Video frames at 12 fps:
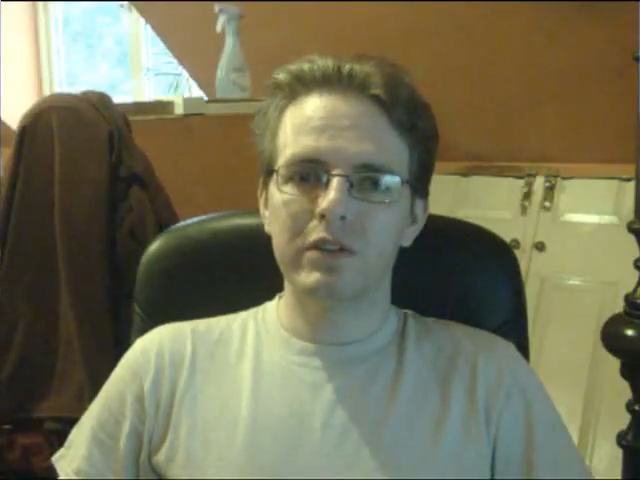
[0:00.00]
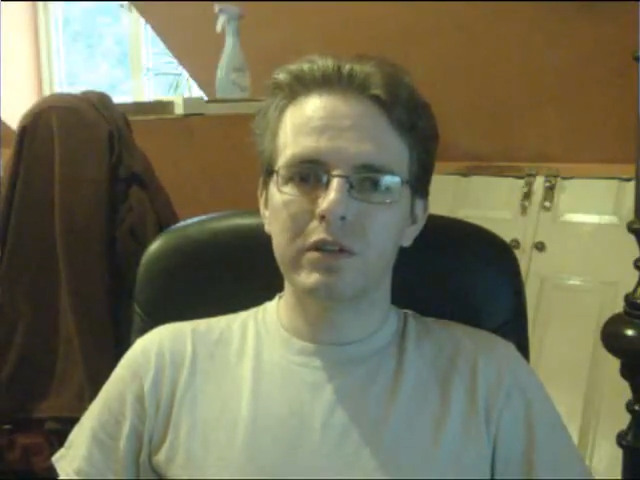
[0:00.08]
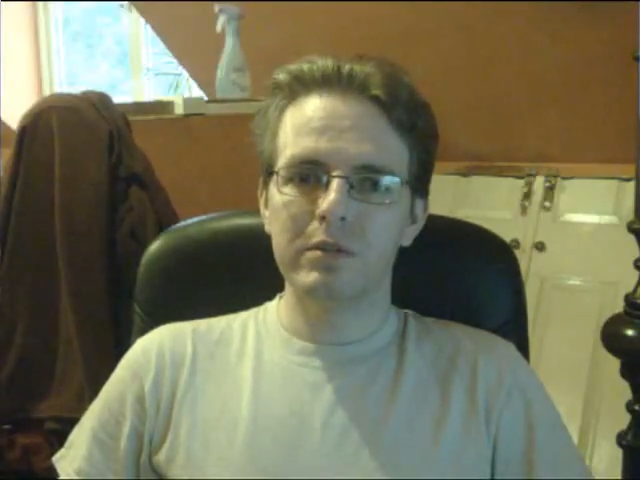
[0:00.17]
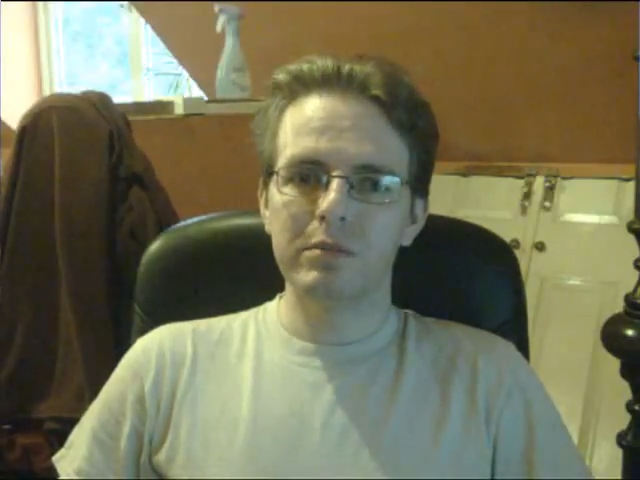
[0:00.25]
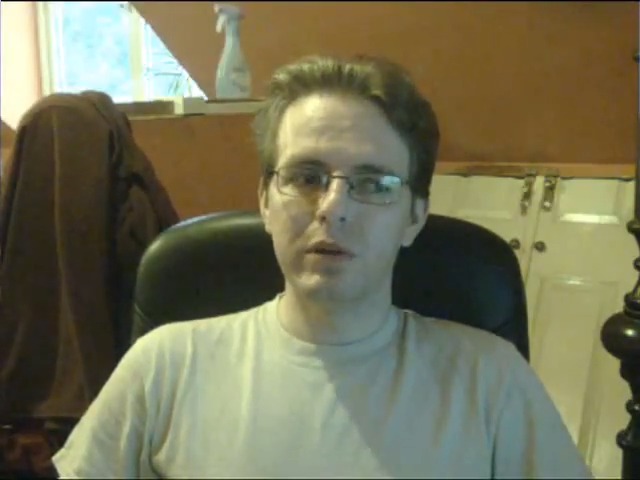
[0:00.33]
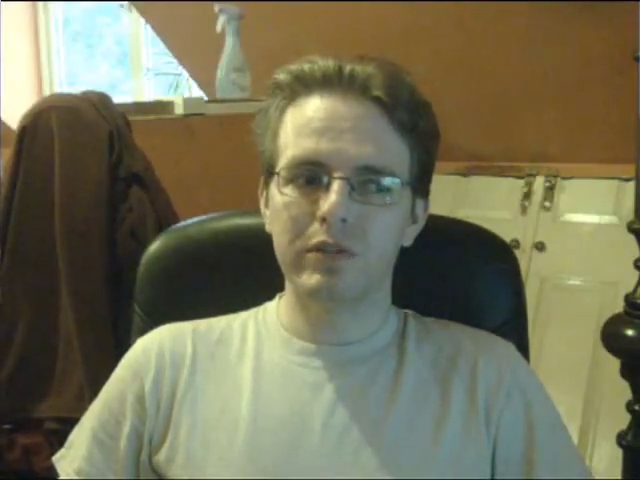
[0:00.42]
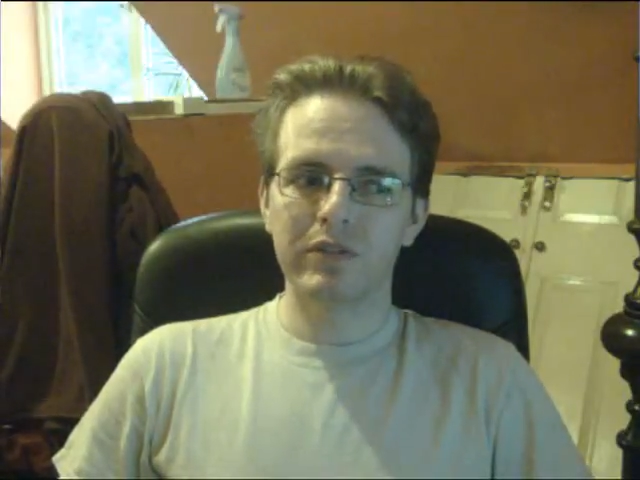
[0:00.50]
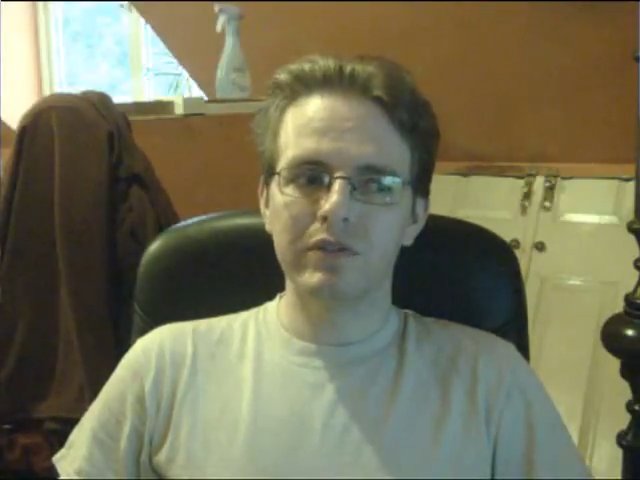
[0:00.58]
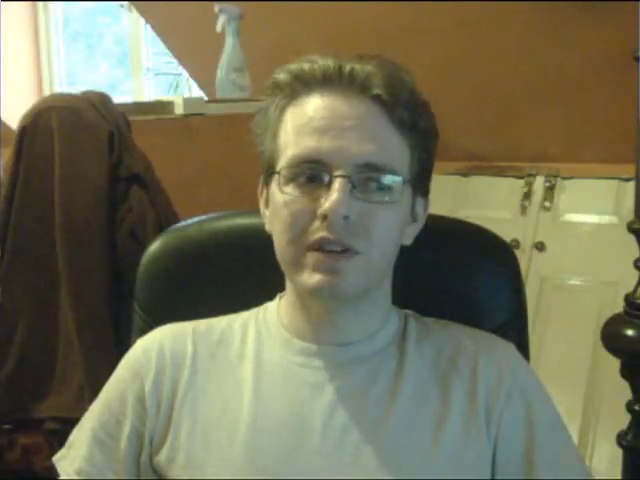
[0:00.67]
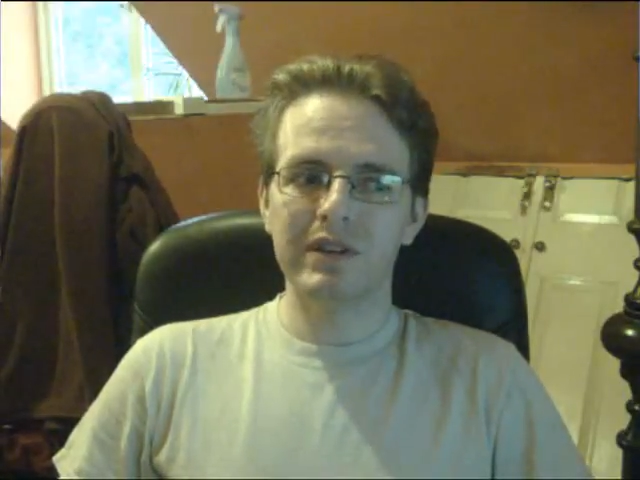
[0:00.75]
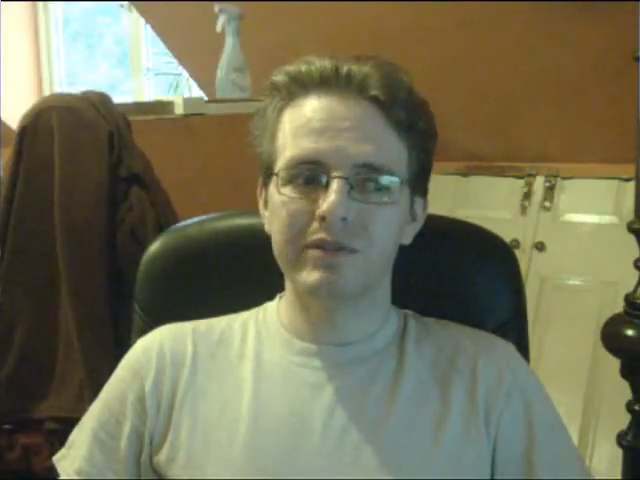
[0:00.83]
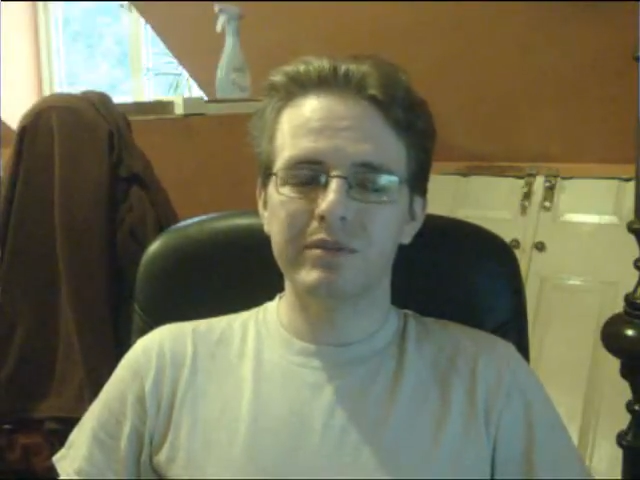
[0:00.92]
is going to be
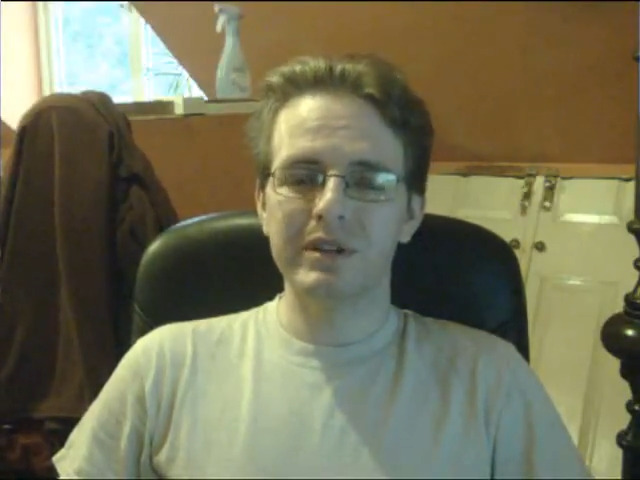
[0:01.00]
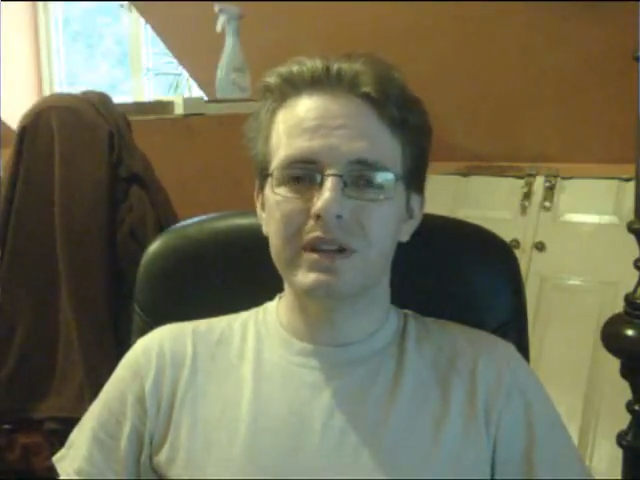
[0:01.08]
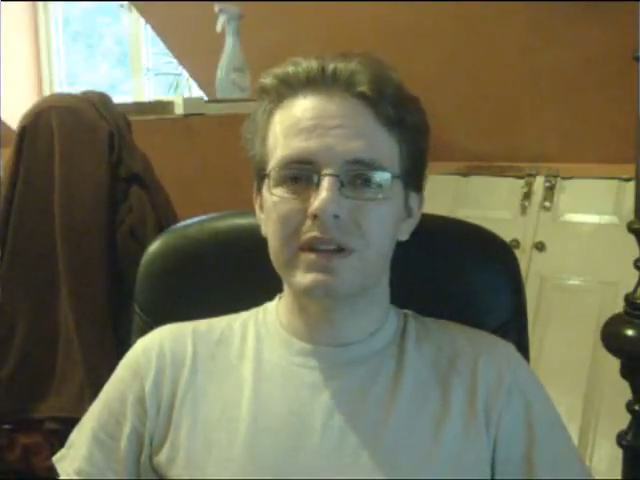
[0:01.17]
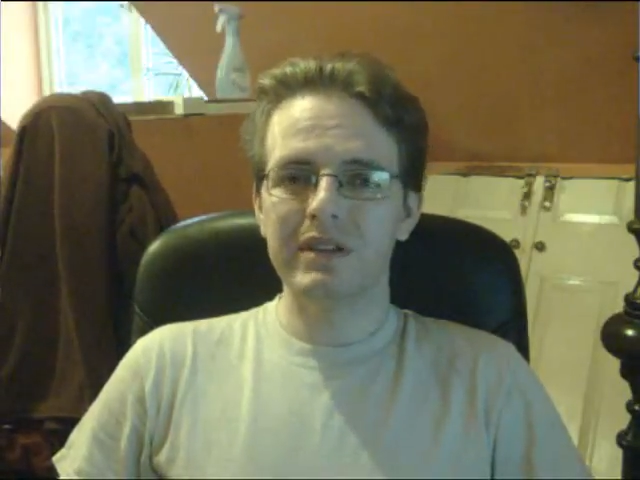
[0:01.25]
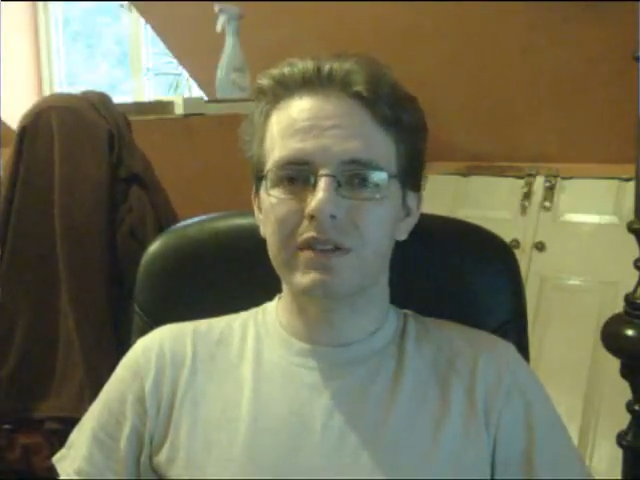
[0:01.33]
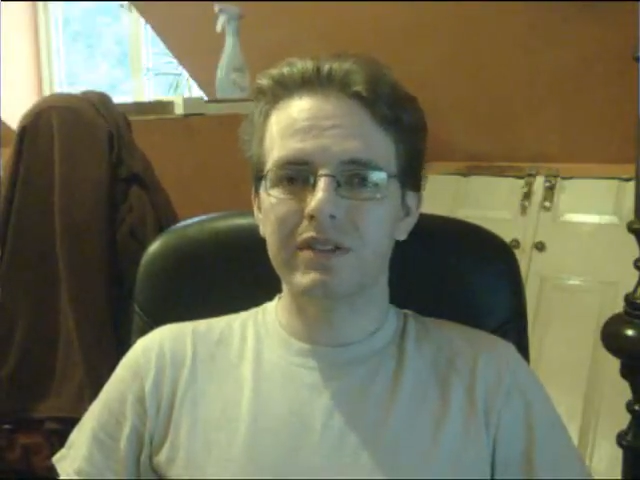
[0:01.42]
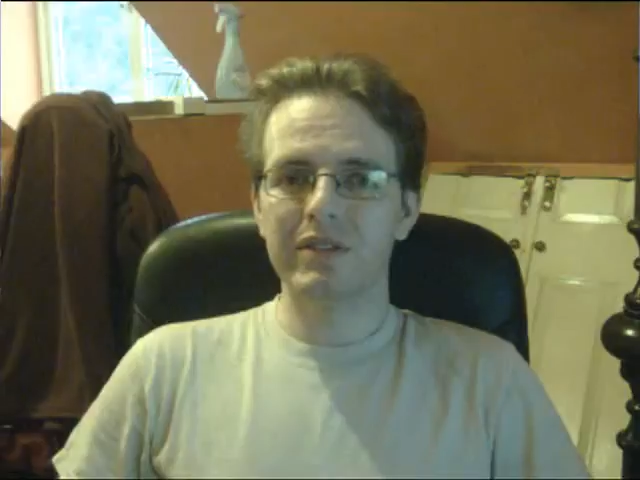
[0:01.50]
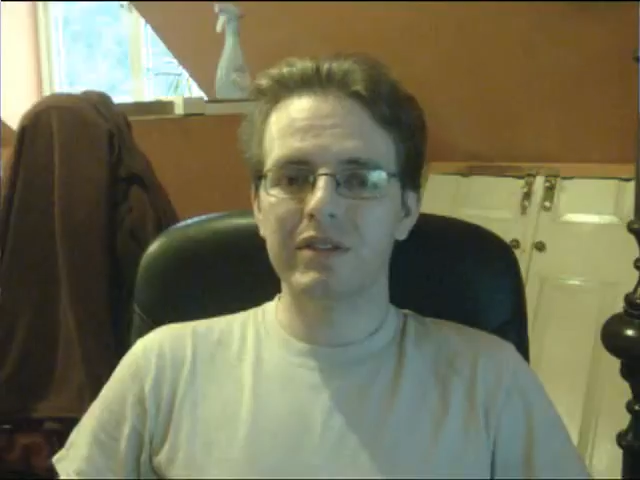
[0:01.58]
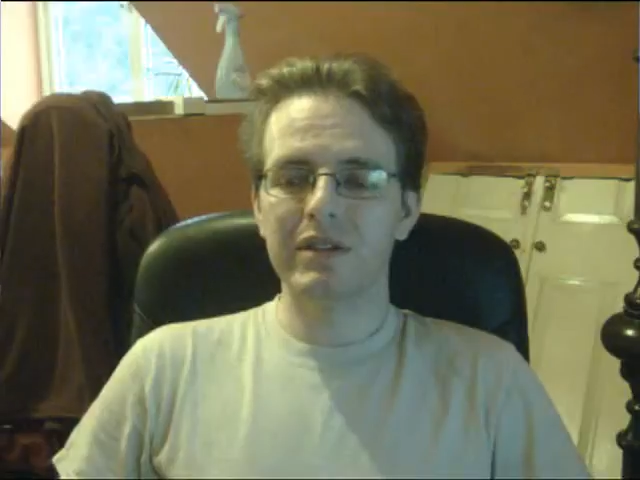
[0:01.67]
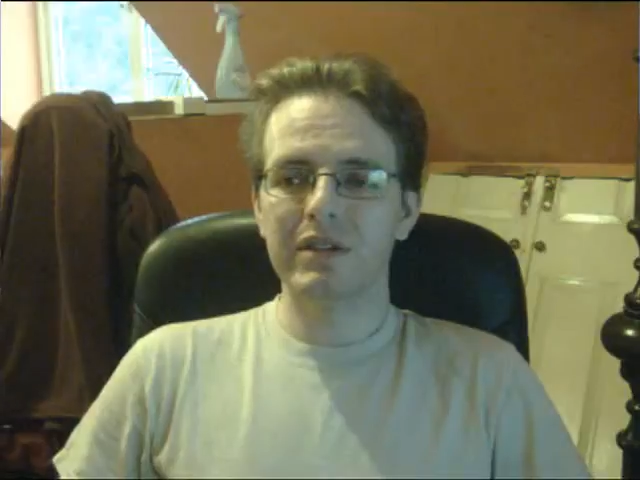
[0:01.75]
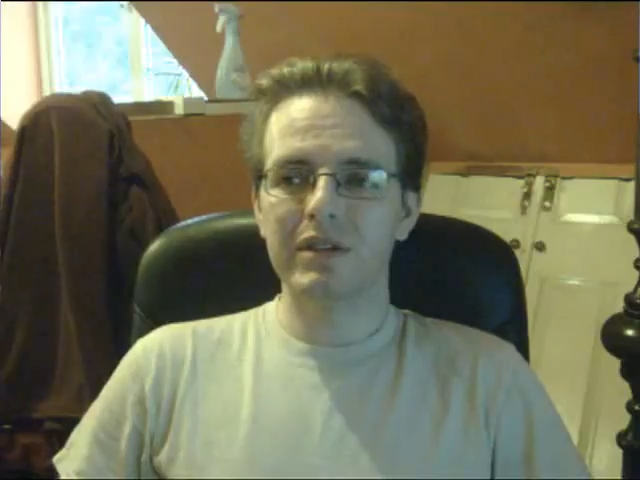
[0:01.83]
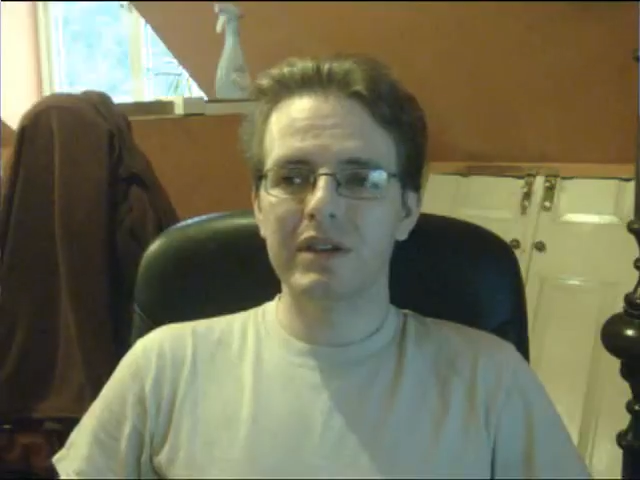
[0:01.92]
most convenient for me
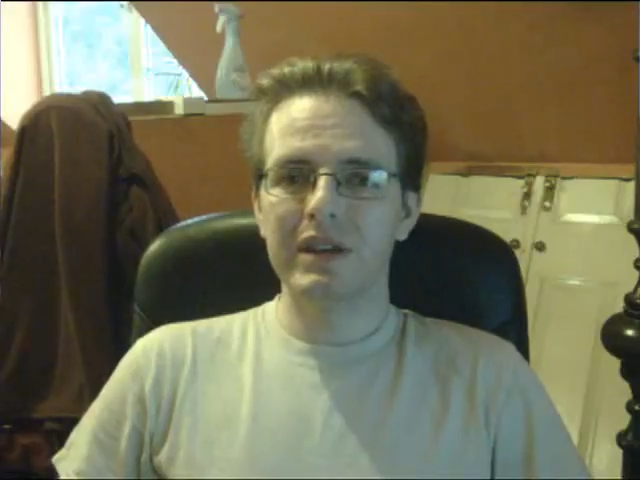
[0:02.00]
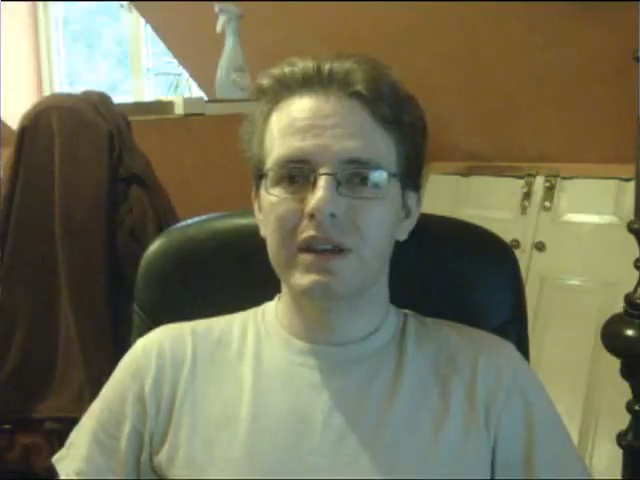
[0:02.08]
is